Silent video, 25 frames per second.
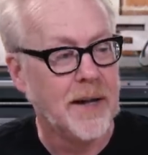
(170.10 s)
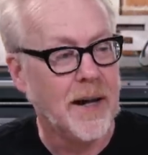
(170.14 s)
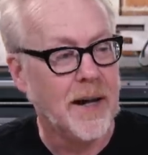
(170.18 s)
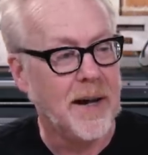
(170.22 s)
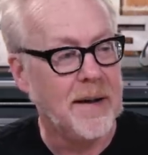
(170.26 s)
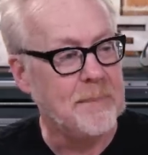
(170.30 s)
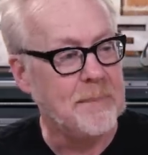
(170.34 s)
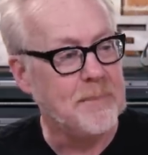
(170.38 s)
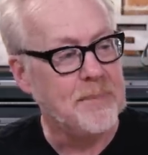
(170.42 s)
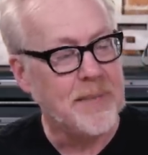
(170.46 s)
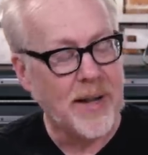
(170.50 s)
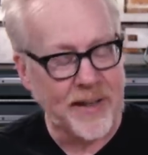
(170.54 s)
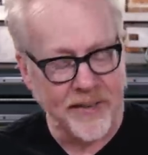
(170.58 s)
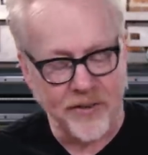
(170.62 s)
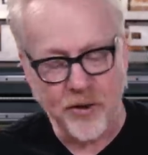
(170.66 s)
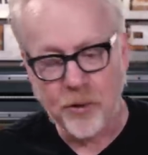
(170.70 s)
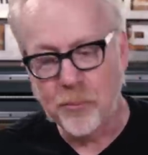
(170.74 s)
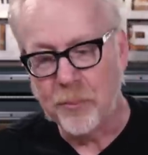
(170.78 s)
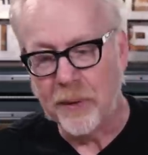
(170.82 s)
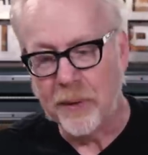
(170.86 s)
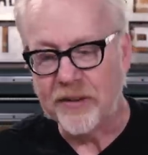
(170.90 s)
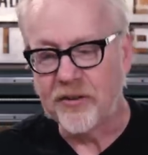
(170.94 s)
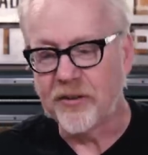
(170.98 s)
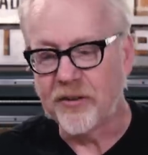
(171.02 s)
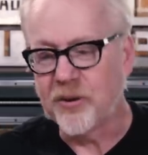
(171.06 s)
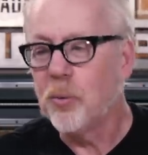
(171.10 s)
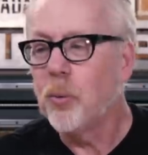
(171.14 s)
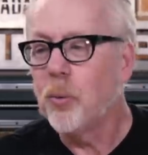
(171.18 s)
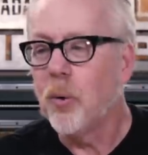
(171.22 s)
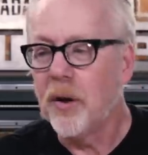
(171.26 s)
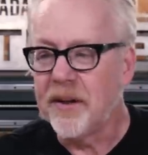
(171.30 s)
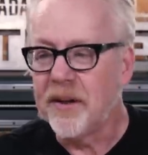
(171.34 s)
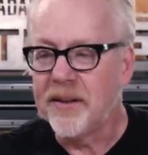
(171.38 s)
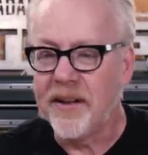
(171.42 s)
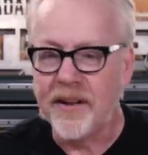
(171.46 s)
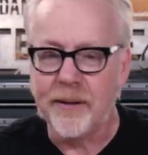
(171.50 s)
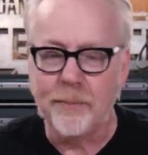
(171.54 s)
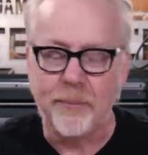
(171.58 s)
Um, not so much the
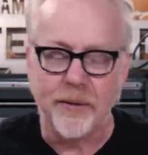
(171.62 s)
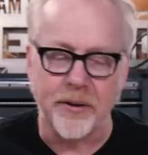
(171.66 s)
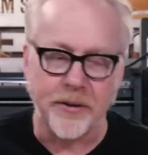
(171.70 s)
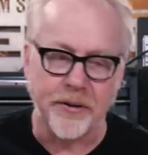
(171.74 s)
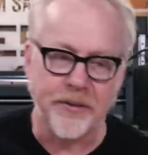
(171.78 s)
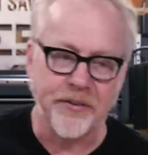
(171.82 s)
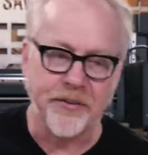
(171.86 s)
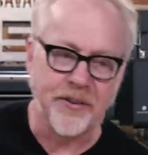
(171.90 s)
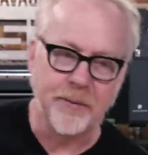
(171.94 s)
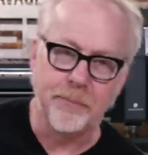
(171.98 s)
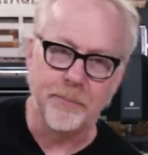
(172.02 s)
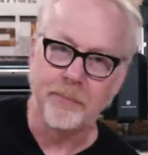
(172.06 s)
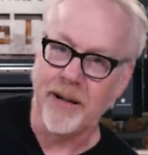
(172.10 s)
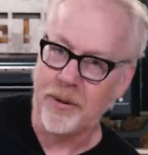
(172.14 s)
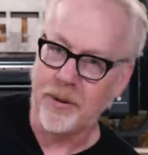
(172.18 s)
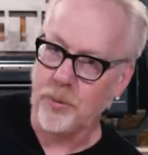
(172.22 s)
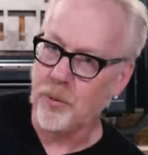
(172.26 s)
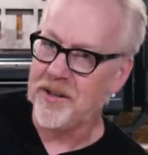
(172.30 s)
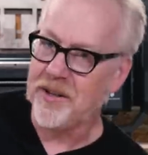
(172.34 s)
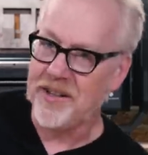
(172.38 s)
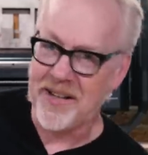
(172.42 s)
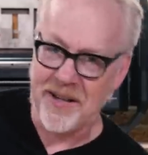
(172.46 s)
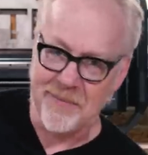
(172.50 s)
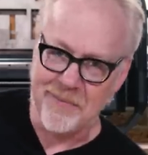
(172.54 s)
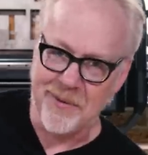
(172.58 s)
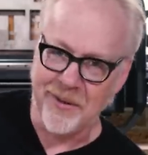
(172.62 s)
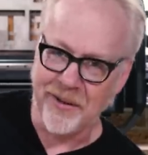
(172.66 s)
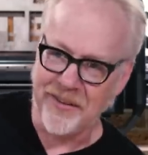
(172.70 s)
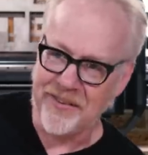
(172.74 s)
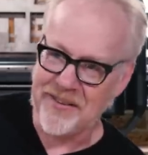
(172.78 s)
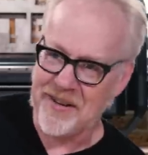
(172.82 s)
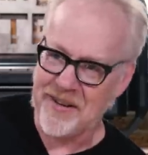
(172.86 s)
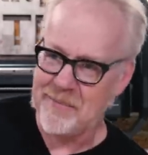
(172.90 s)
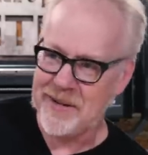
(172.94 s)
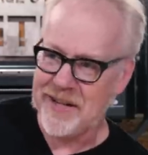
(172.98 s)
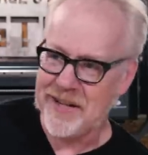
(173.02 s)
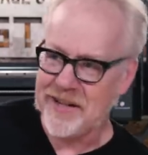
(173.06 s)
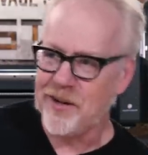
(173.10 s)
one day builds, and by one day builds,
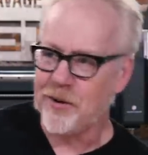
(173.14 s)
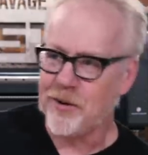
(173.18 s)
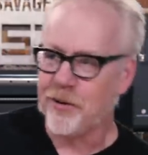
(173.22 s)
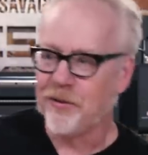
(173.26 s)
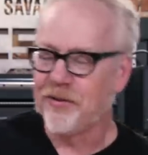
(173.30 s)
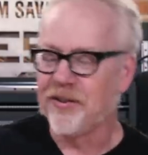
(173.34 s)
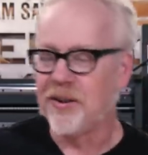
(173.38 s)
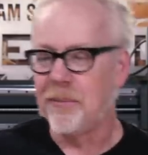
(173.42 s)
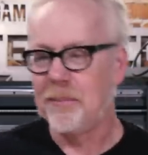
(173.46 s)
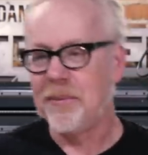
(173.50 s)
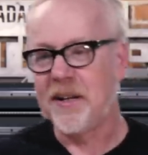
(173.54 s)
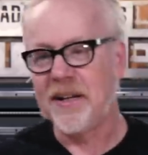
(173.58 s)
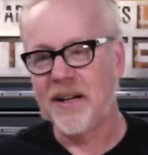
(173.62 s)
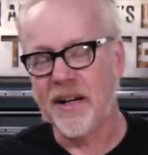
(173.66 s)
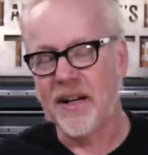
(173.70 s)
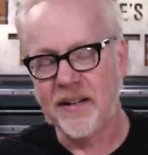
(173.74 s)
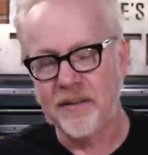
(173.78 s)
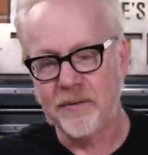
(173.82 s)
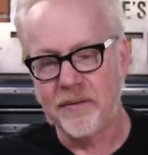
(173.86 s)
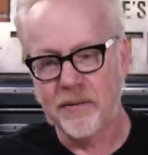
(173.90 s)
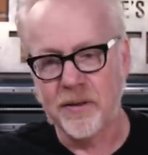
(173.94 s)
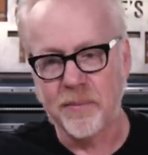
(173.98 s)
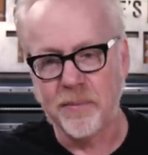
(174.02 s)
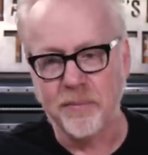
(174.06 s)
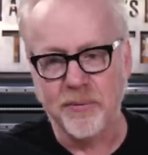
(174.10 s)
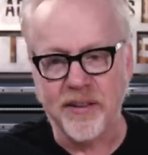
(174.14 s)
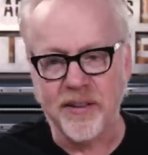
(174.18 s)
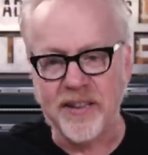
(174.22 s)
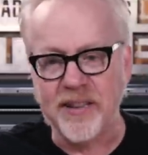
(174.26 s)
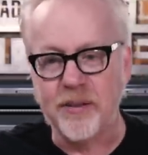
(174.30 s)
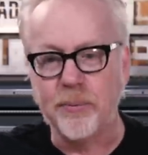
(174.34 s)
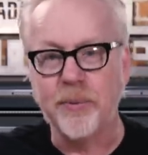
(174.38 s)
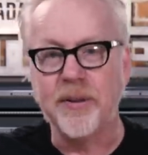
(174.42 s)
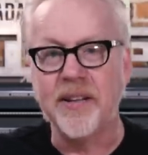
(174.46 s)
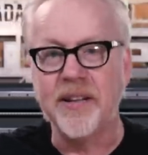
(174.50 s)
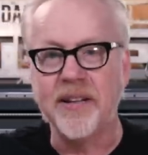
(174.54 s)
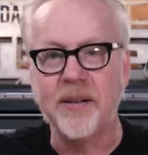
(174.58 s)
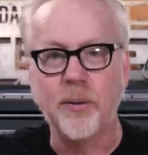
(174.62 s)
I mean, you know, something I complete
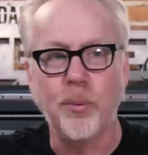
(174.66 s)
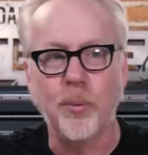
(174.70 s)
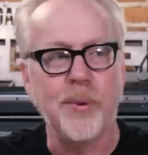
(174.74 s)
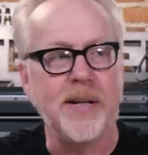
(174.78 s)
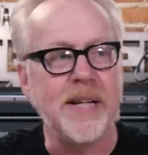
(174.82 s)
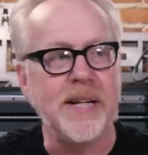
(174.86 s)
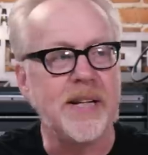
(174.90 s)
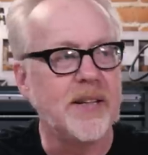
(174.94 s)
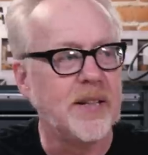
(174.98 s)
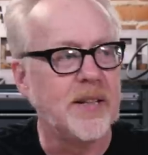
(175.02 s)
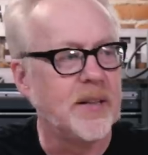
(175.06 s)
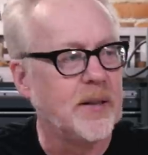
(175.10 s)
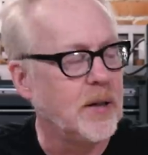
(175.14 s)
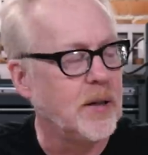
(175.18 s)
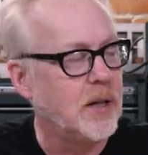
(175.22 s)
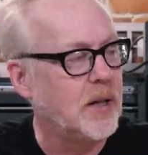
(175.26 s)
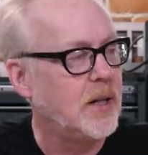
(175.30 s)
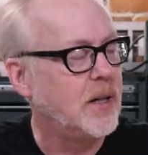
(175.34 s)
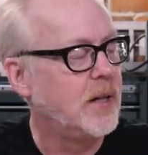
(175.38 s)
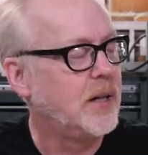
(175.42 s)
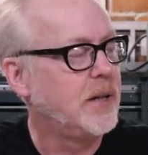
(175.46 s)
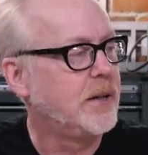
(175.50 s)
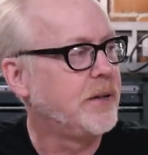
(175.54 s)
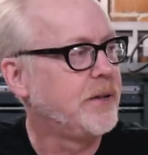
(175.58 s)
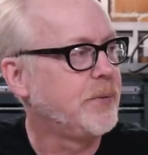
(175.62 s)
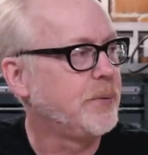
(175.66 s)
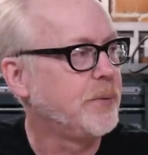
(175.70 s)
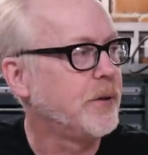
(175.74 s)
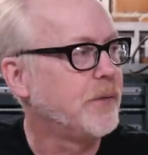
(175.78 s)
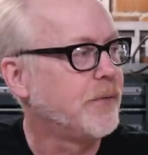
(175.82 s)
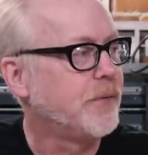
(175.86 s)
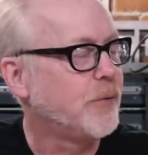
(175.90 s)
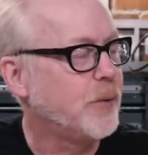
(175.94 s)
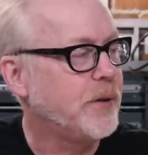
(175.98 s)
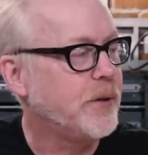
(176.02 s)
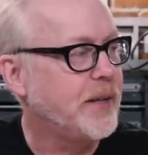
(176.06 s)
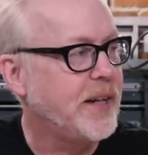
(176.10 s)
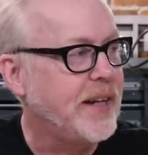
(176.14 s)
within a week, uh, three or
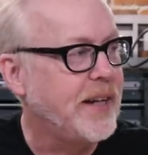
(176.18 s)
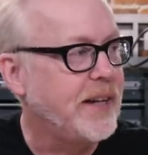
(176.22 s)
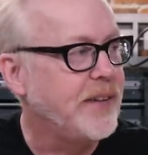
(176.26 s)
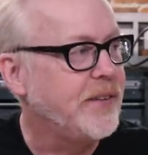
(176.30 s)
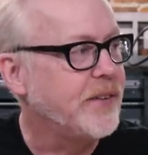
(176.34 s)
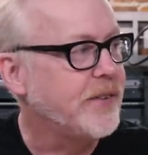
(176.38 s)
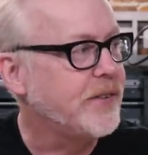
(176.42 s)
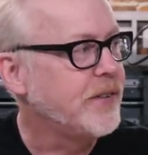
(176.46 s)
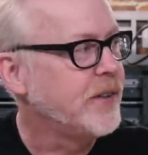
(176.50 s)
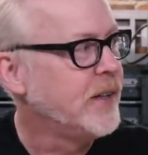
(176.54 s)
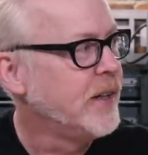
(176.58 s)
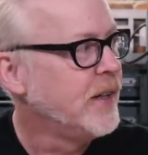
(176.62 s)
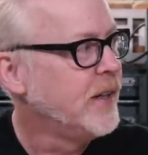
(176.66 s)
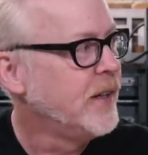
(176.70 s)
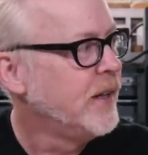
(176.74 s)
four days.